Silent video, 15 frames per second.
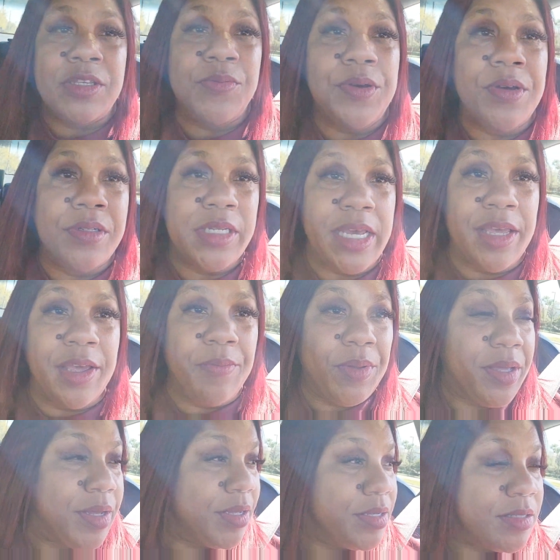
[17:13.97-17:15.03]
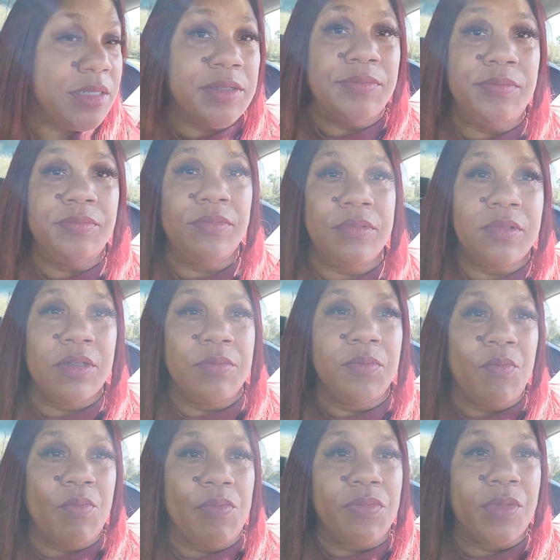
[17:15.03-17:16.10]
we're going to take it because
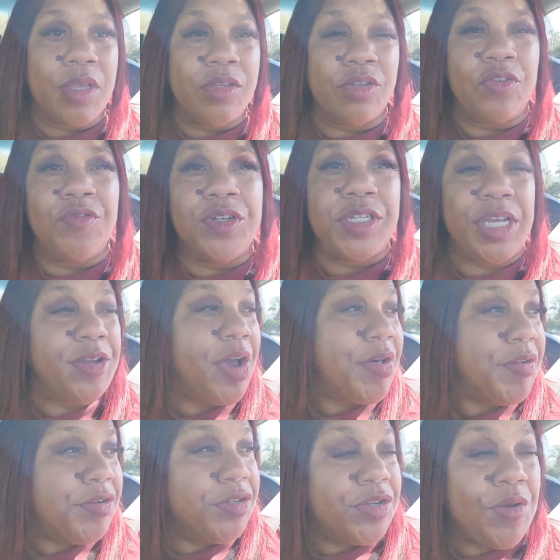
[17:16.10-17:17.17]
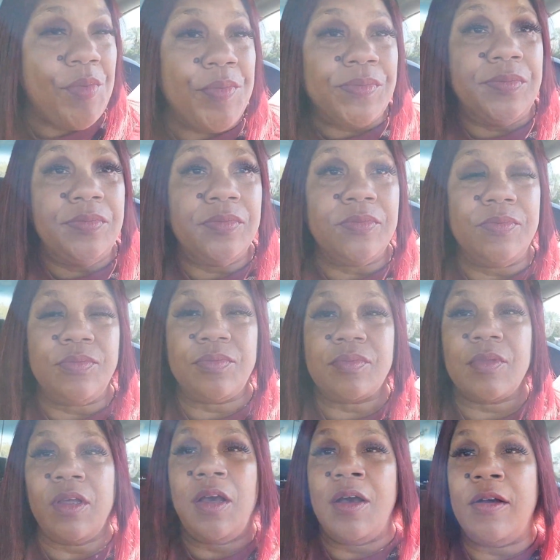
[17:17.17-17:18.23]
it's over $10.
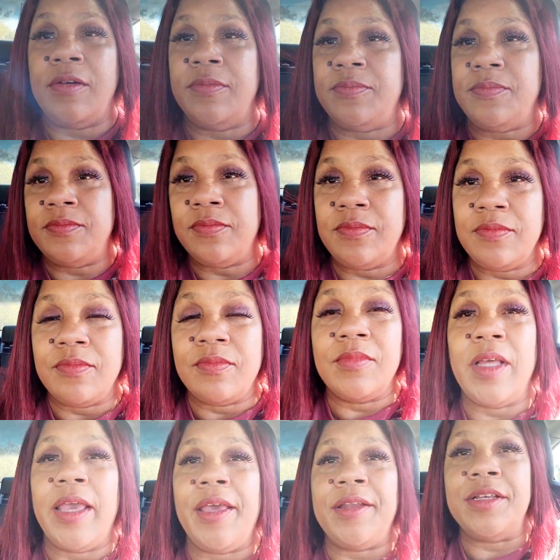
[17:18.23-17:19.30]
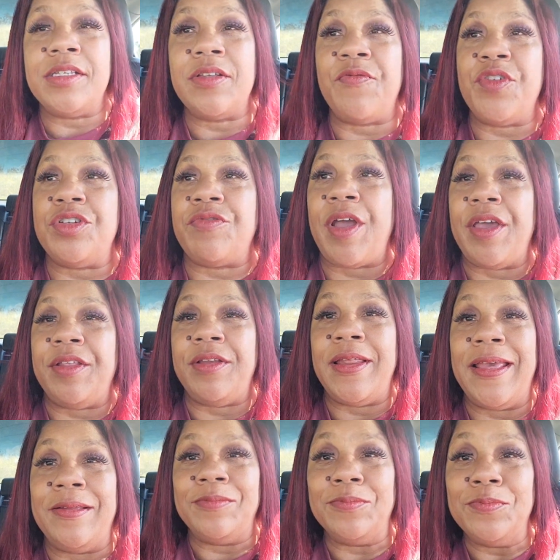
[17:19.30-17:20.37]
And it's the first ride of the
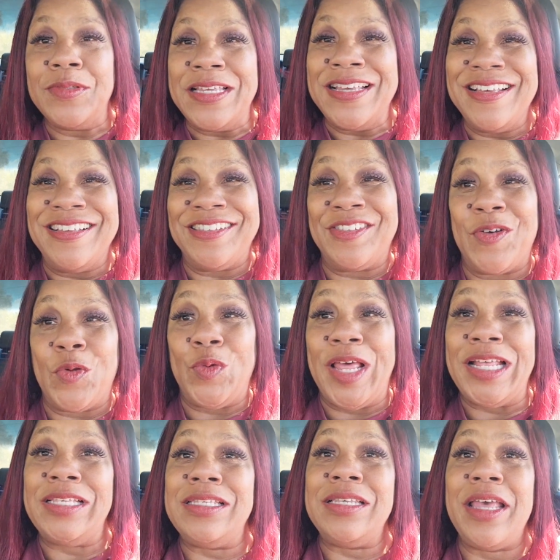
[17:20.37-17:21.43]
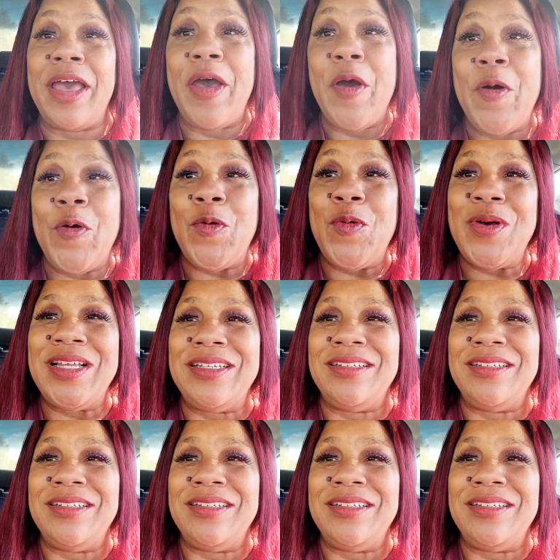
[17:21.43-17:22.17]
day. So let's go.